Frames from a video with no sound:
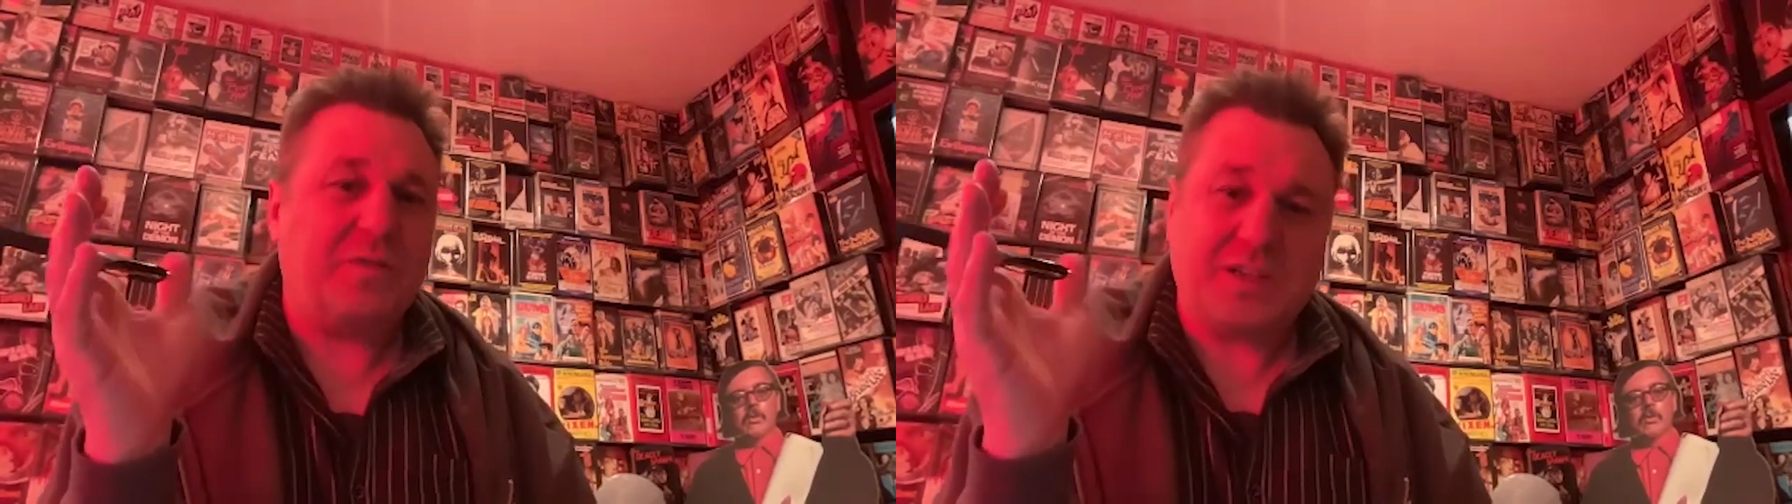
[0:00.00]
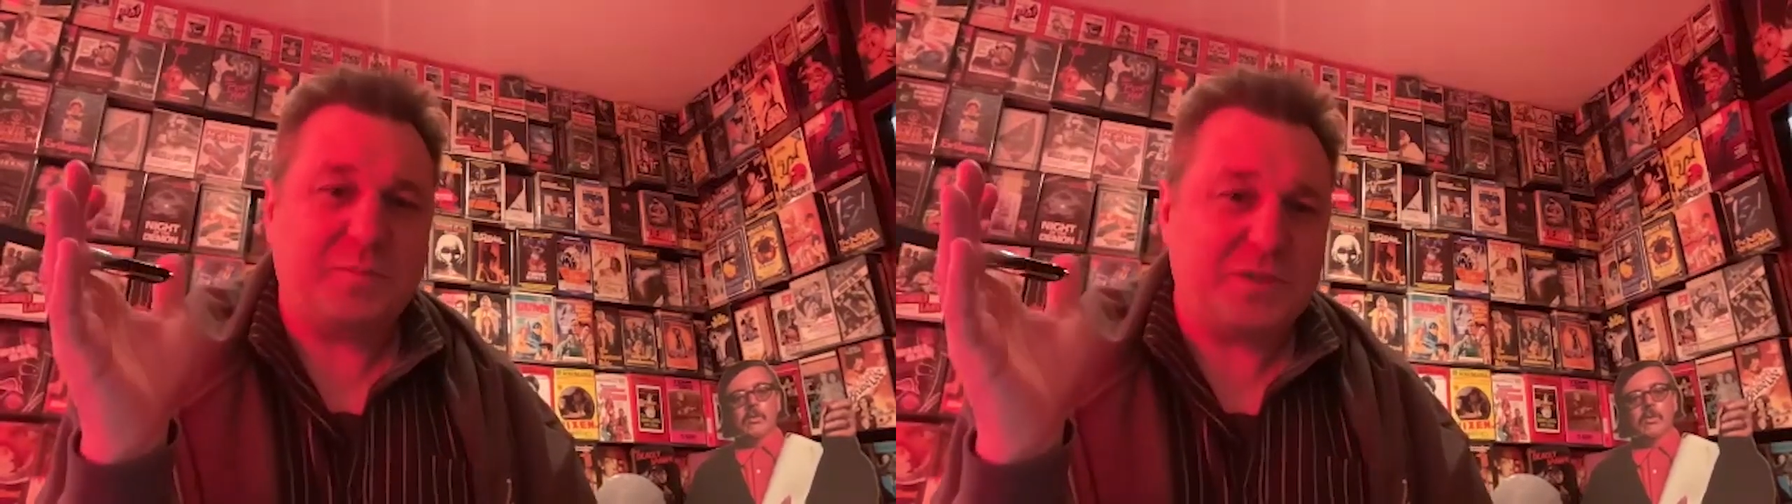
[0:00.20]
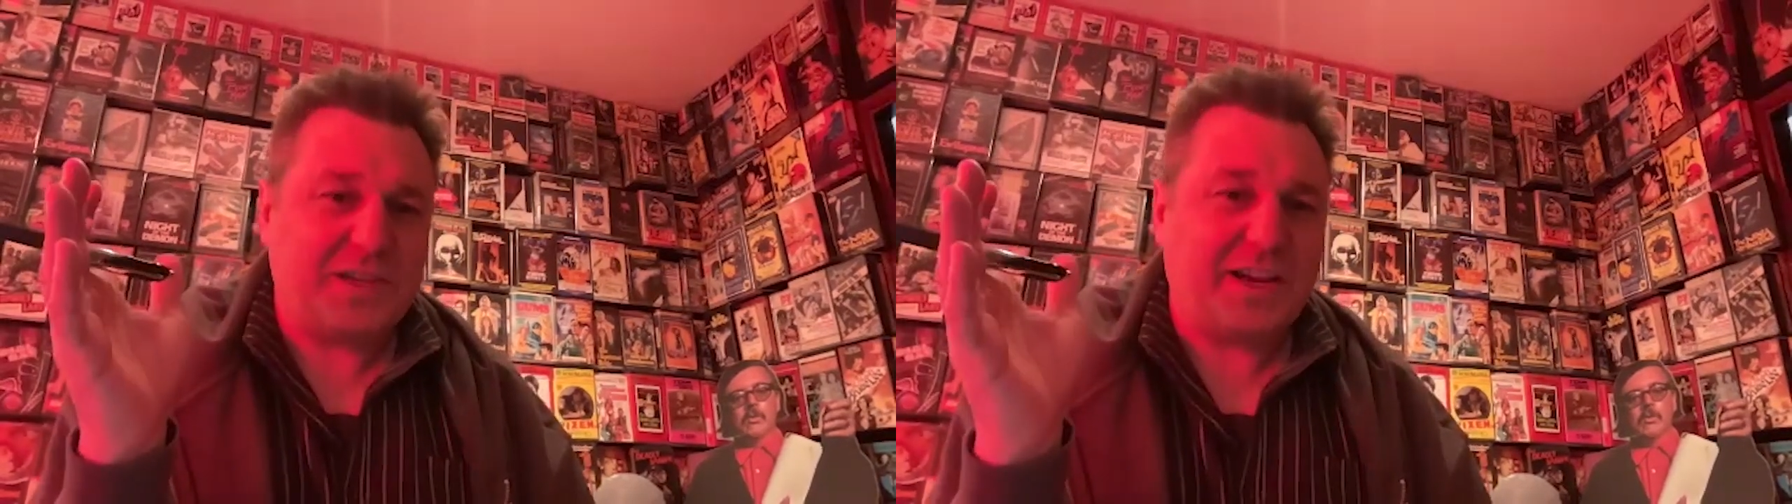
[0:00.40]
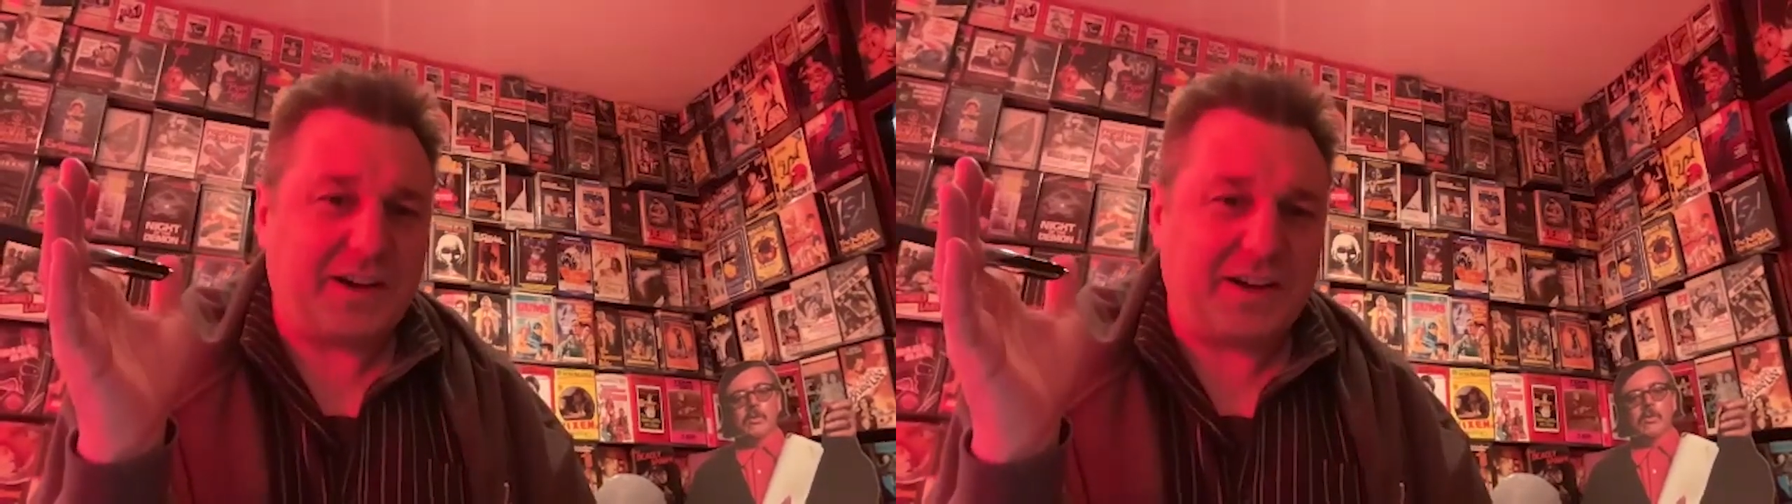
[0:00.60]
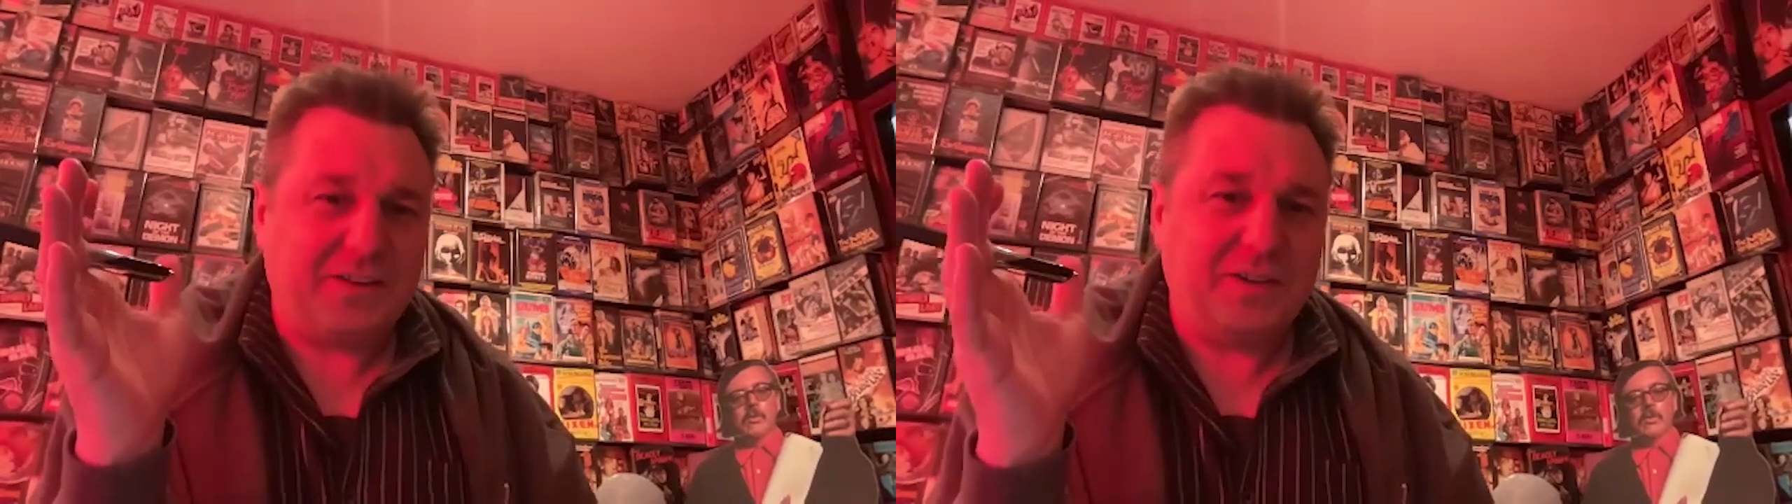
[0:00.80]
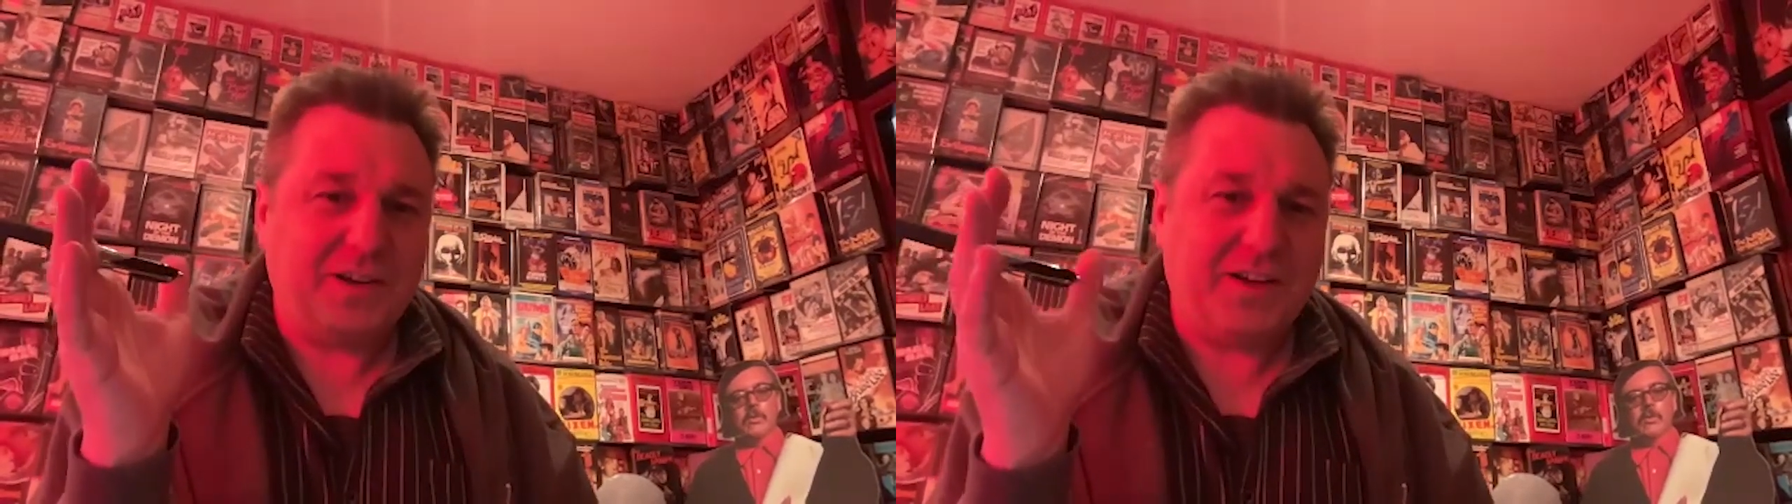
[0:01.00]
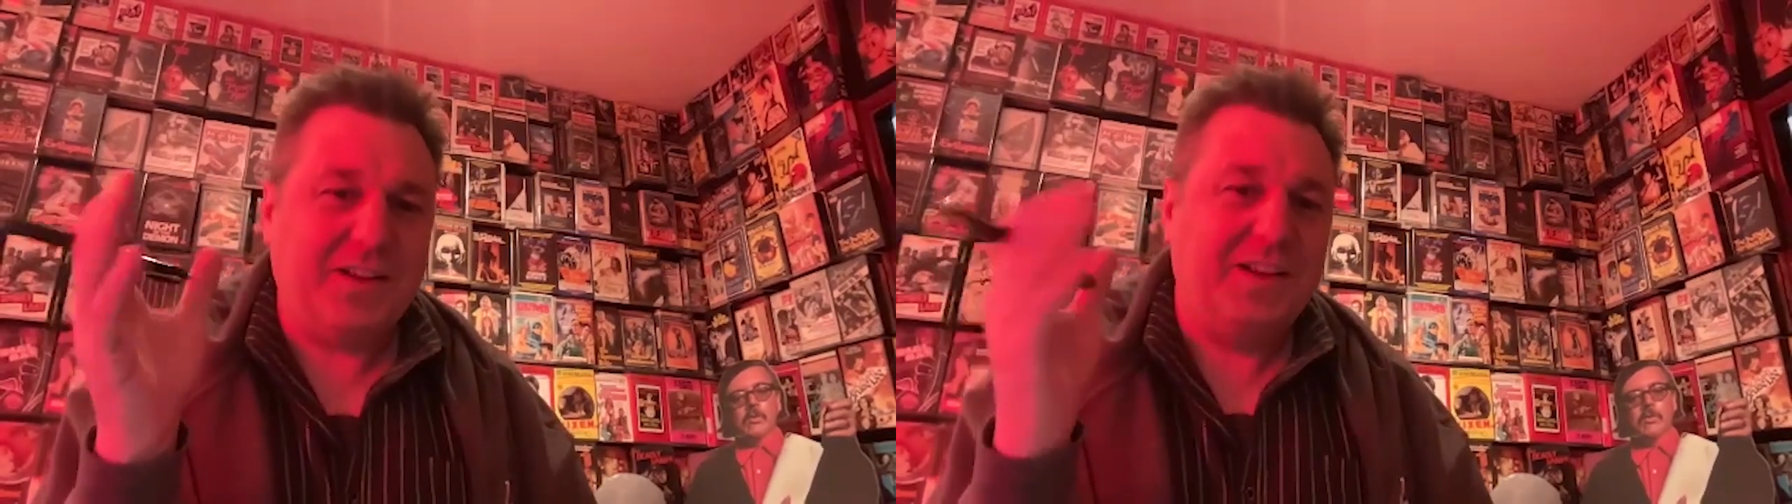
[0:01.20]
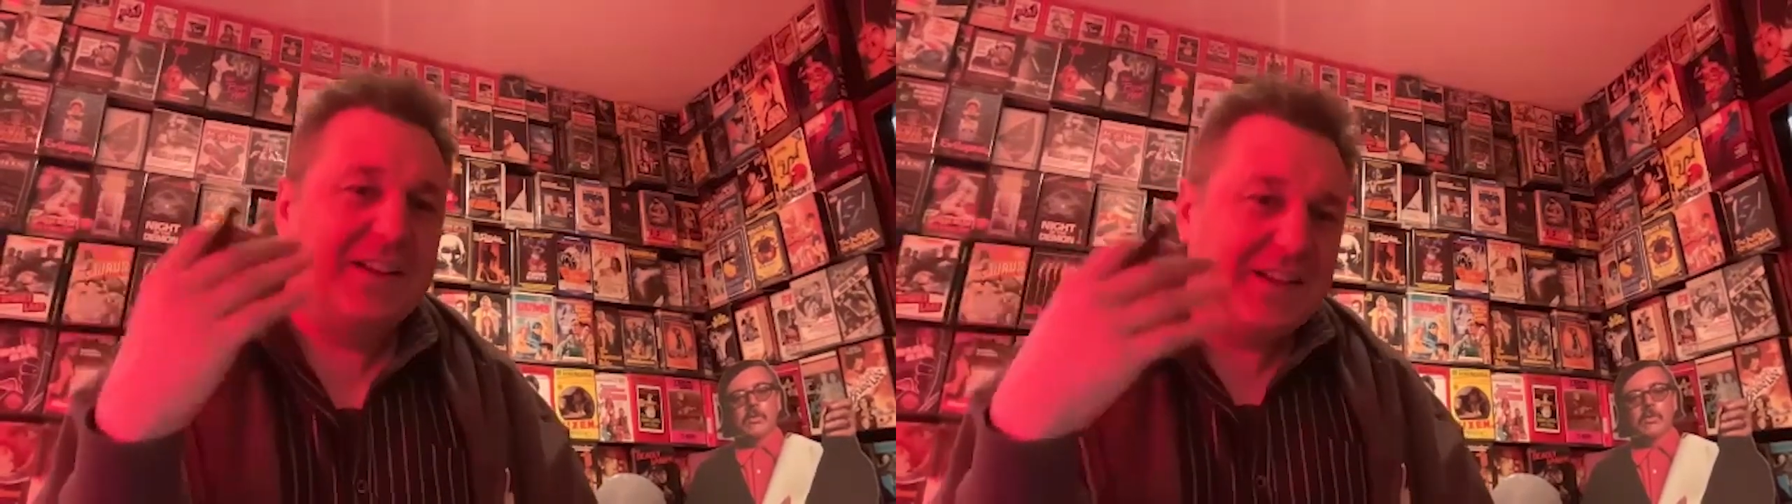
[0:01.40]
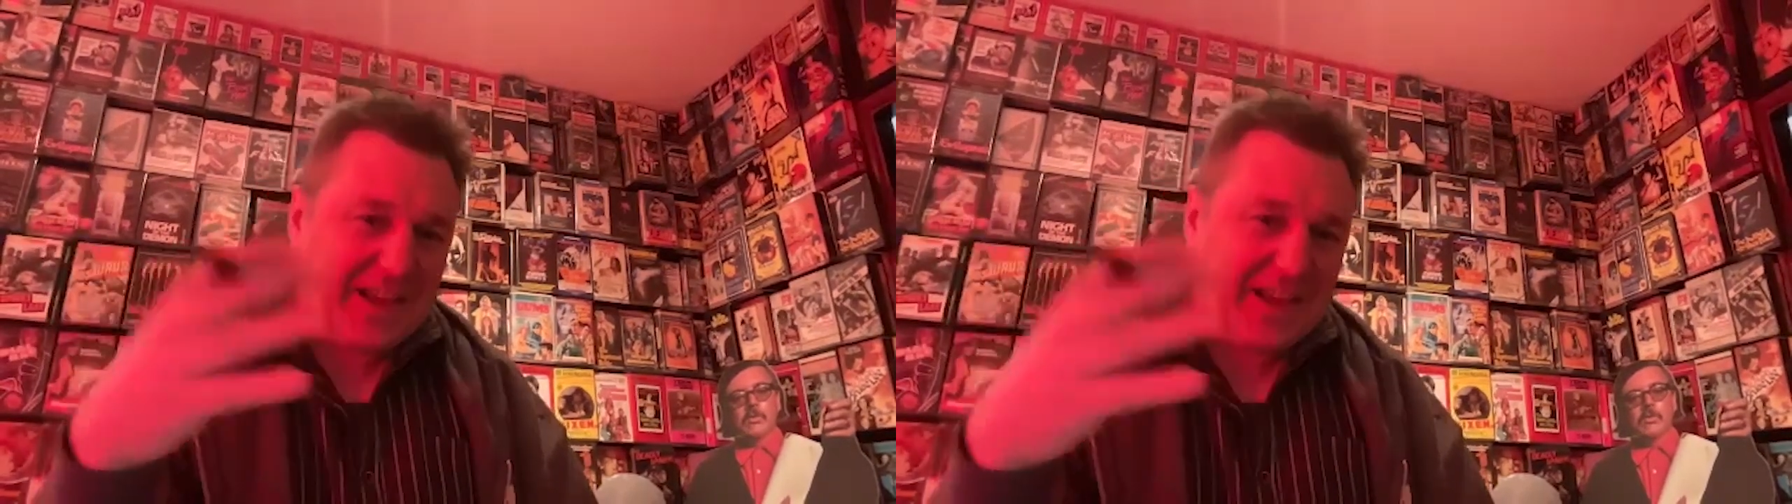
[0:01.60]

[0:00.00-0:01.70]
Faster Pussycat Kill Kill,